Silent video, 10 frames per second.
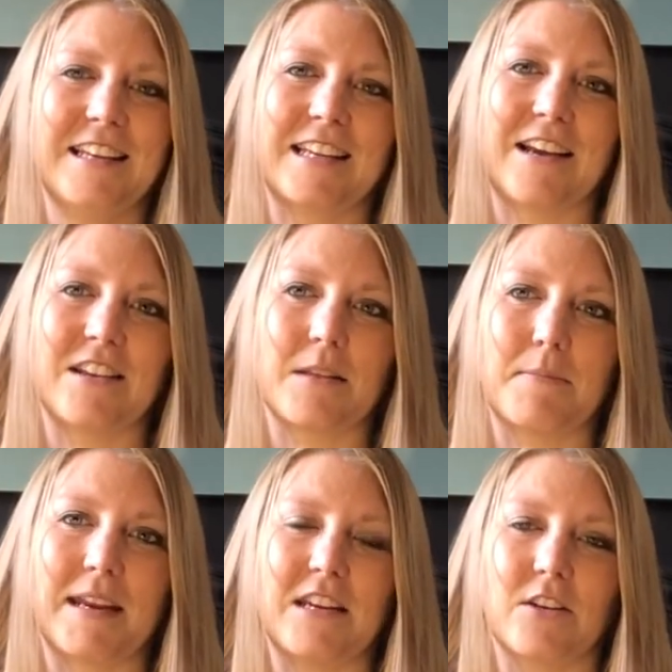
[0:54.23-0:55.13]
down at the
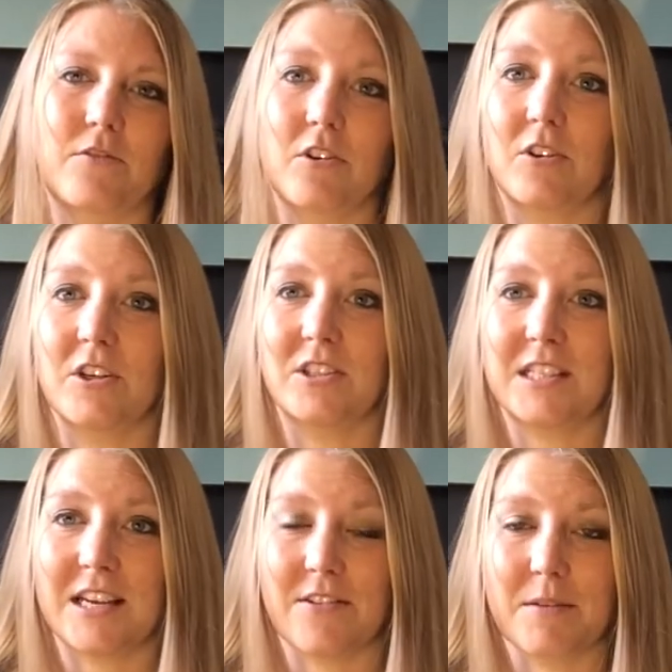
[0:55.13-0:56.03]
beach, I've gone
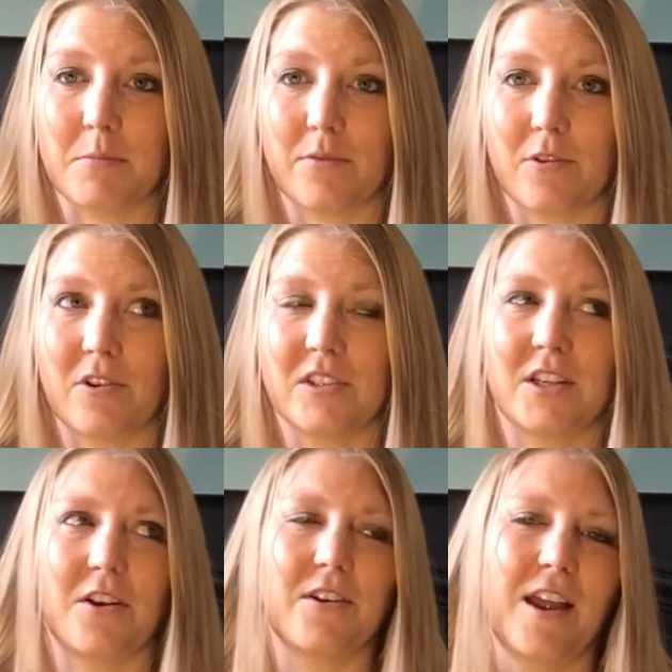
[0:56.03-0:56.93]
coast-steering before,
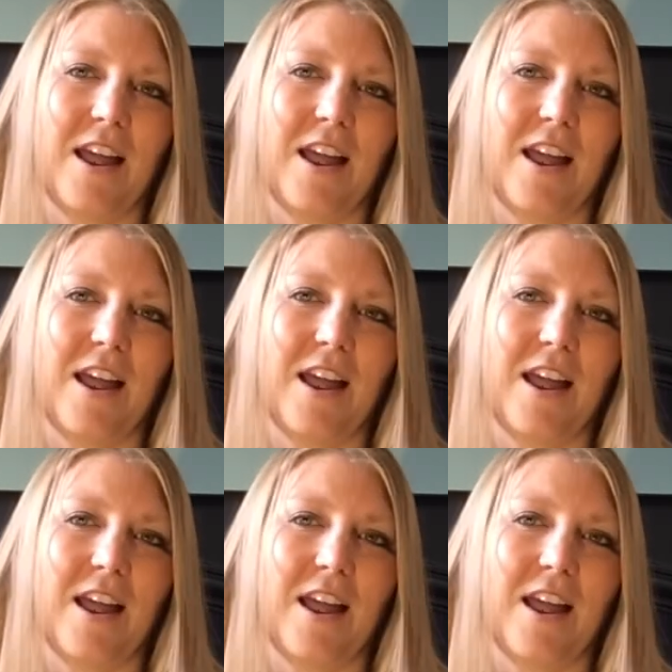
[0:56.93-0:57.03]
so